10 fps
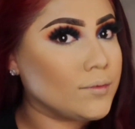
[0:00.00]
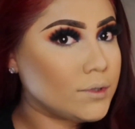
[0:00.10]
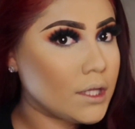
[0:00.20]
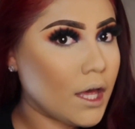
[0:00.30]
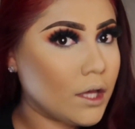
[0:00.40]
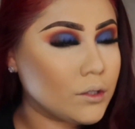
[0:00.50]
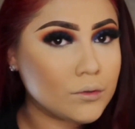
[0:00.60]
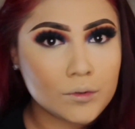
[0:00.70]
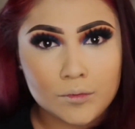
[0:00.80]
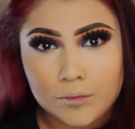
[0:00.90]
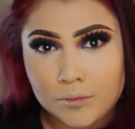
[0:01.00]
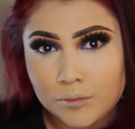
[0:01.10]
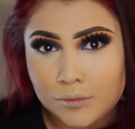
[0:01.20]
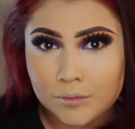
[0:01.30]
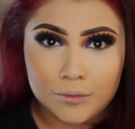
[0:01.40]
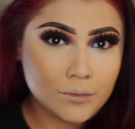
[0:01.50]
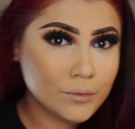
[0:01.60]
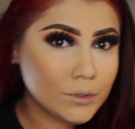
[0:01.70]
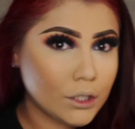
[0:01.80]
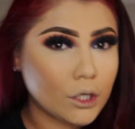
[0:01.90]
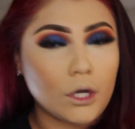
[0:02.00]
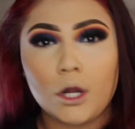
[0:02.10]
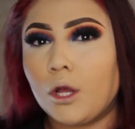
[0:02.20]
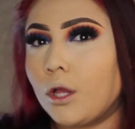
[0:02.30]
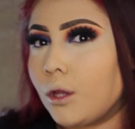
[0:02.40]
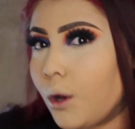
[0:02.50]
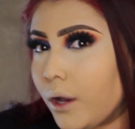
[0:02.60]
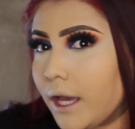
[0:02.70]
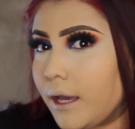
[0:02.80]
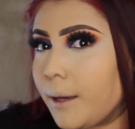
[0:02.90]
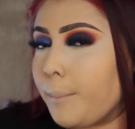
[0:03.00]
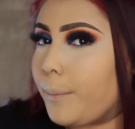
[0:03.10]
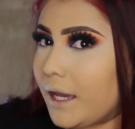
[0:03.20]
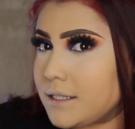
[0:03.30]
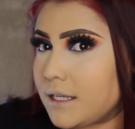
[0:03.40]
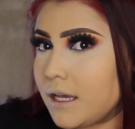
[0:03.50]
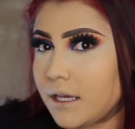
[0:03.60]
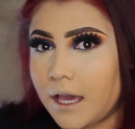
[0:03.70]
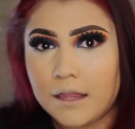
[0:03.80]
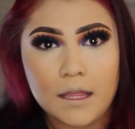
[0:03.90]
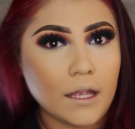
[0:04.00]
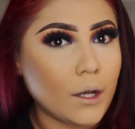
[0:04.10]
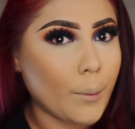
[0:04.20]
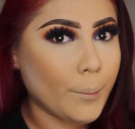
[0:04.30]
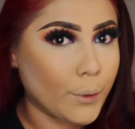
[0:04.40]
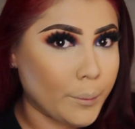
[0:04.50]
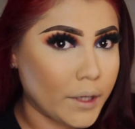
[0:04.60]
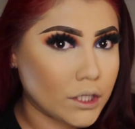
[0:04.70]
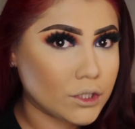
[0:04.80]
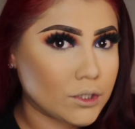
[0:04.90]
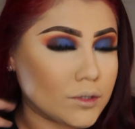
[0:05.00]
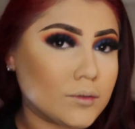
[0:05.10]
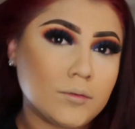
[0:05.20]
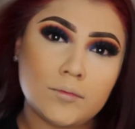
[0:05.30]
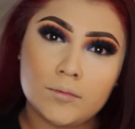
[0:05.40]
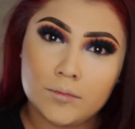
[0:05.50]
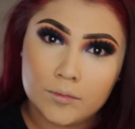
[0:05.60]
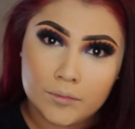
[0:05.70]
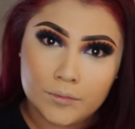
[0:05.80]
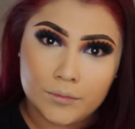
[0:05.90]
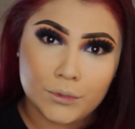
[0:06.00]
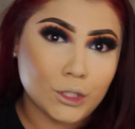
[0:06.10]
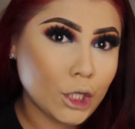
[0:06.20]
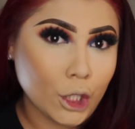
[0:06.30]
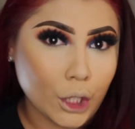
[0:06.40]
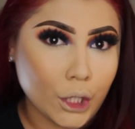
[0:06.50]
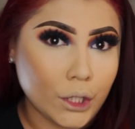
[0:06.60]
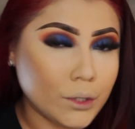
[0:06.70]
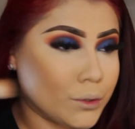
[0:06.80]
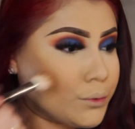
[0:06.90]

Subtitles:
See that? Girl, okay, basic and then boom, bitch. You look good.